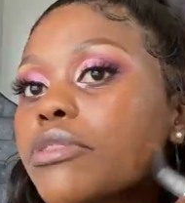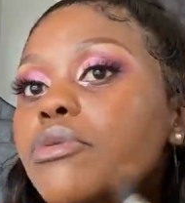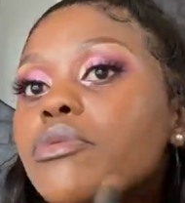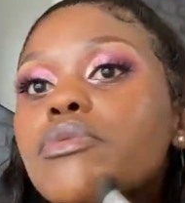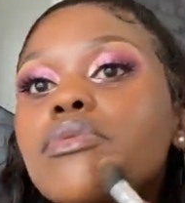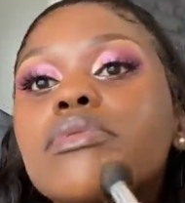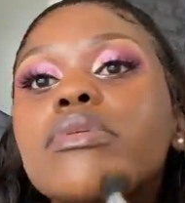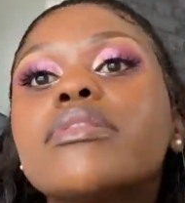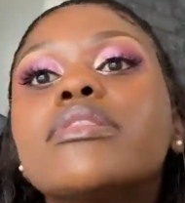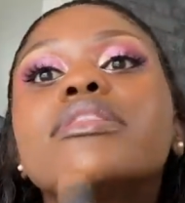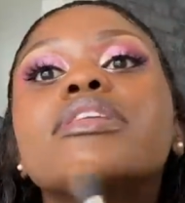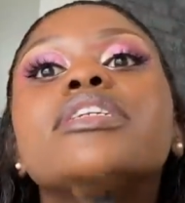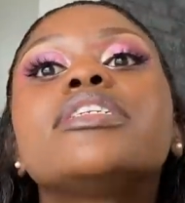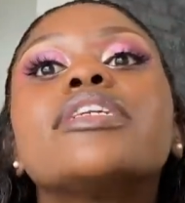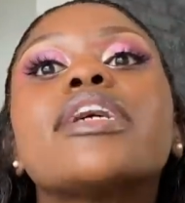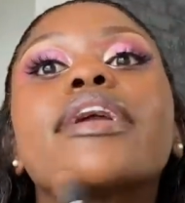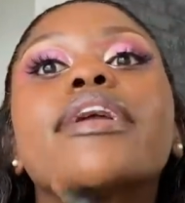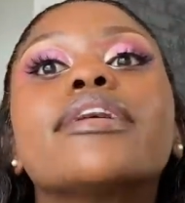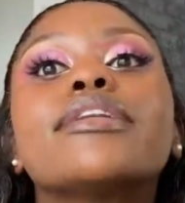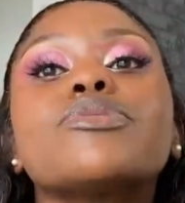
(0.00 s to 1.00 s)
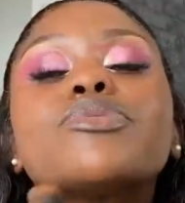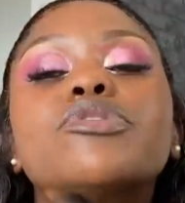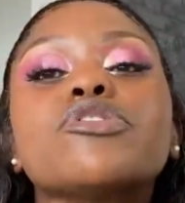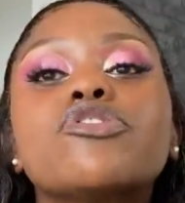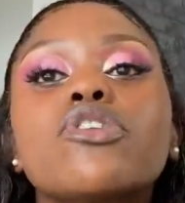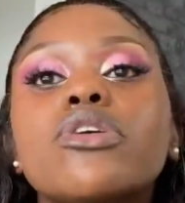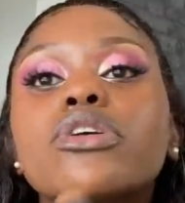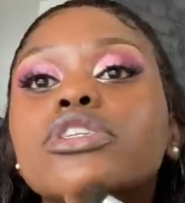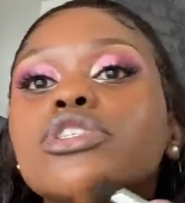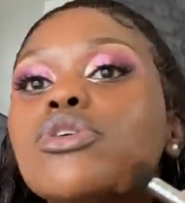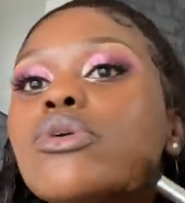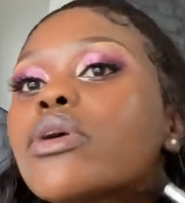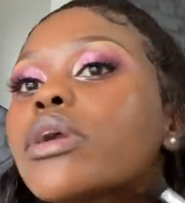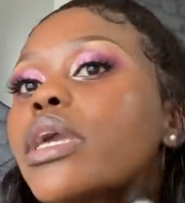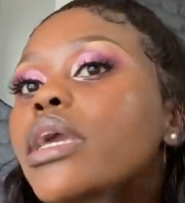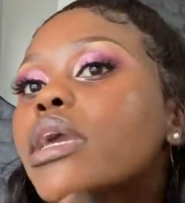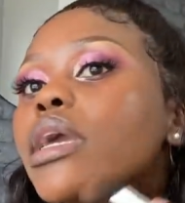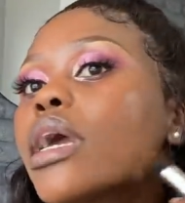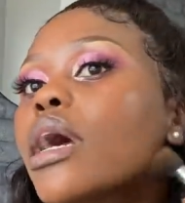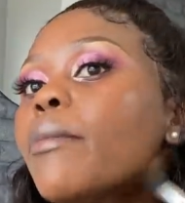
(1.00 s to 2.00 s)
through the day, we started
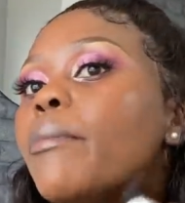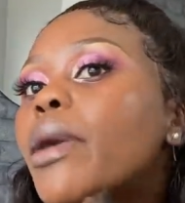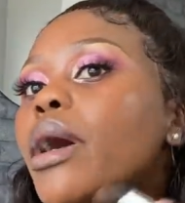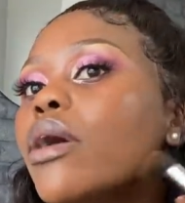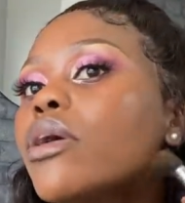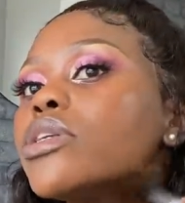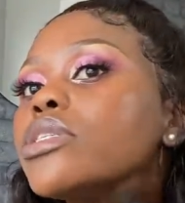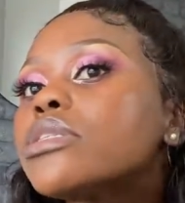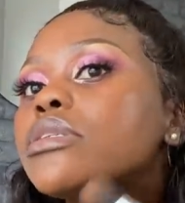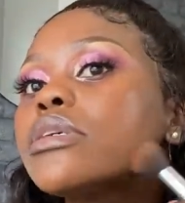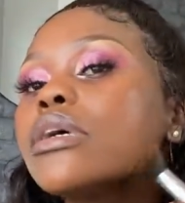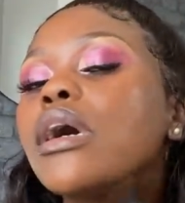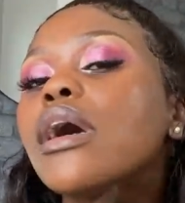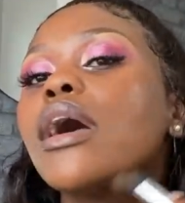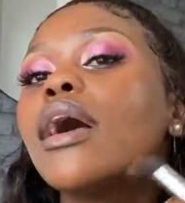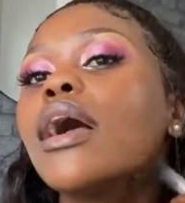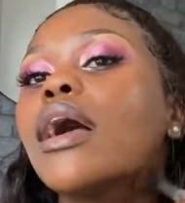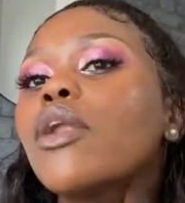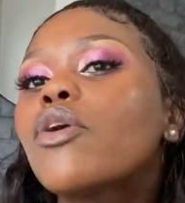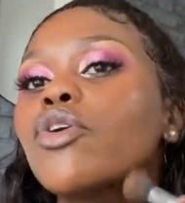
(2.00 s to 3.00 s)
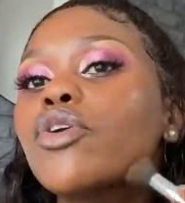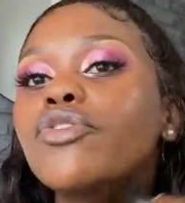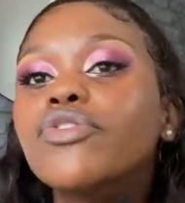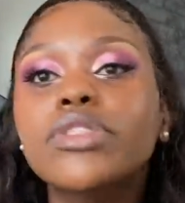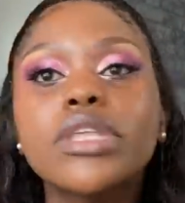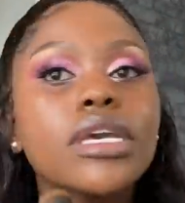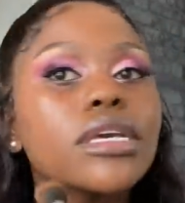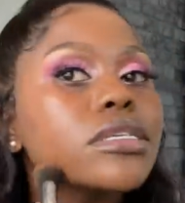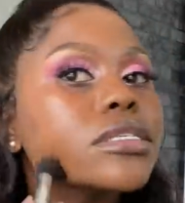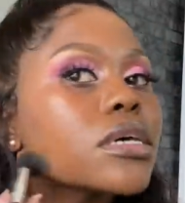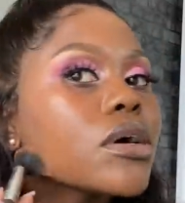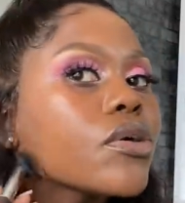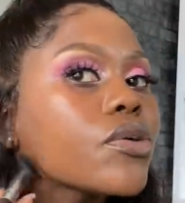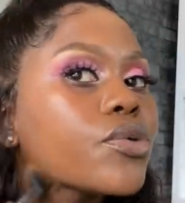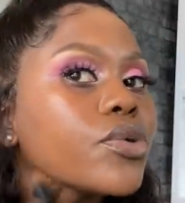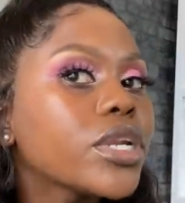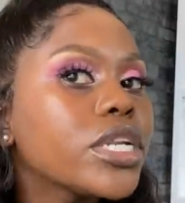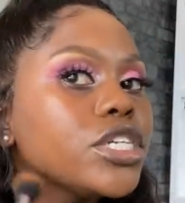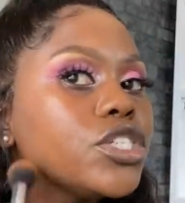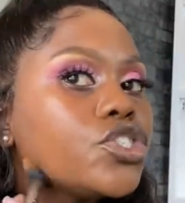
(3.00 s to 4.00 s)
talking about a lot of things, our
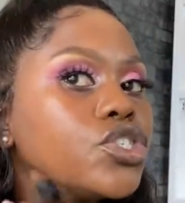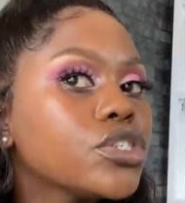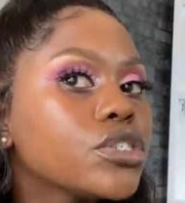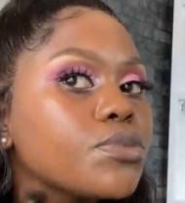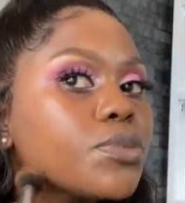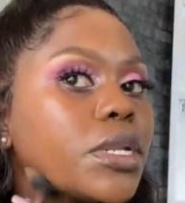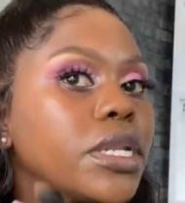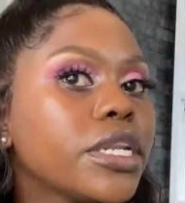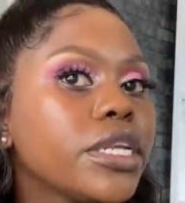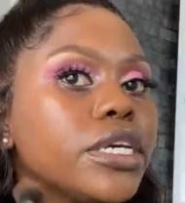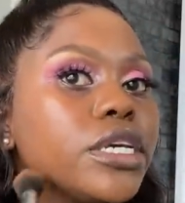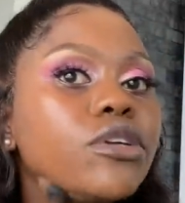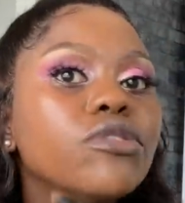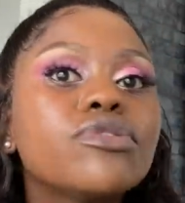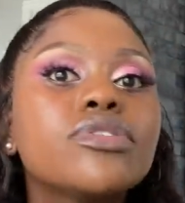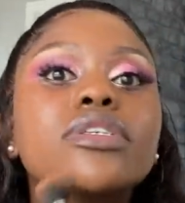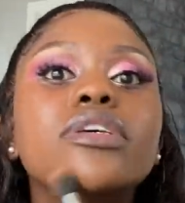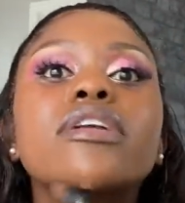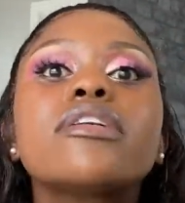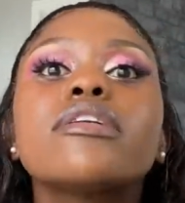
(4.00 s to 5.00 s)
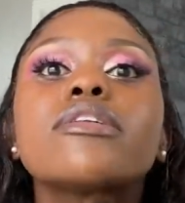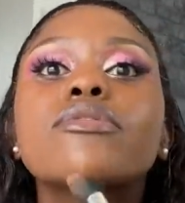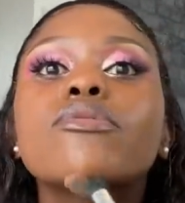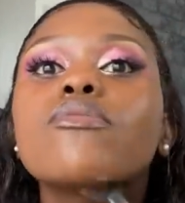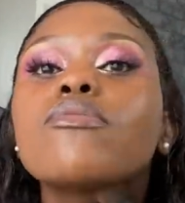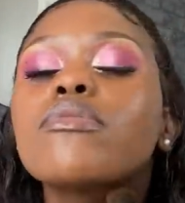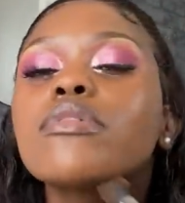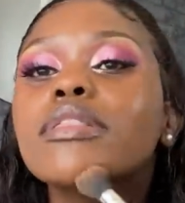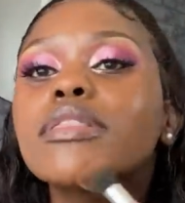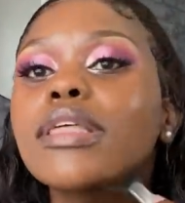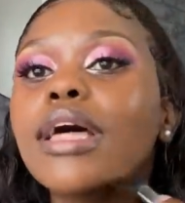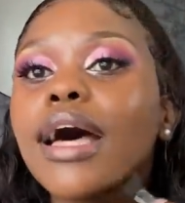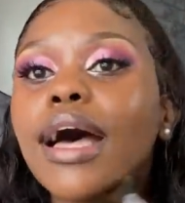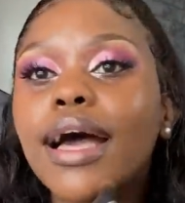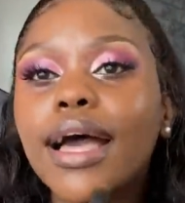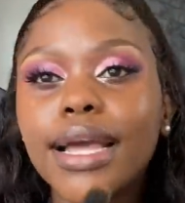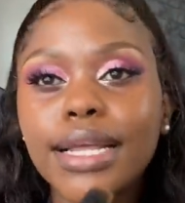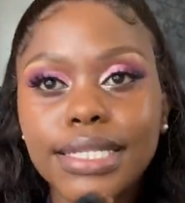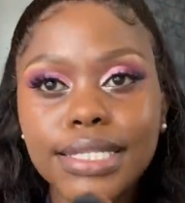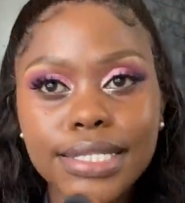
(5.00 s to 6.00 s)
religious beliefs and all
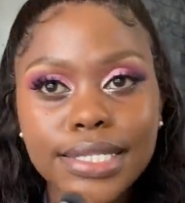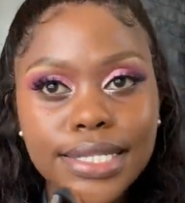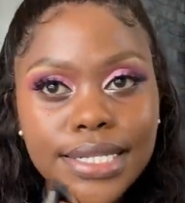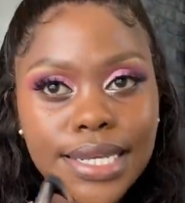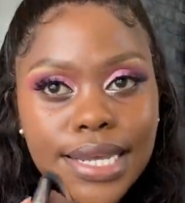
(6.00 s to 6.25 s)
that.